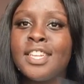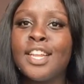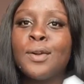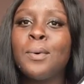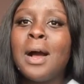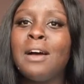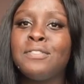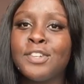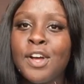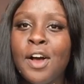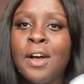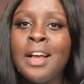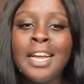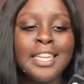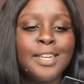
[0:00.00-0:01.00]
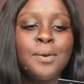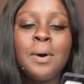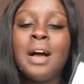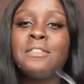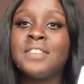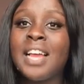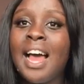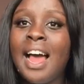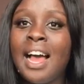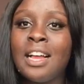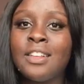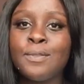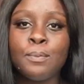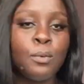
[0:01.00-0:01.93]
They don't have tags.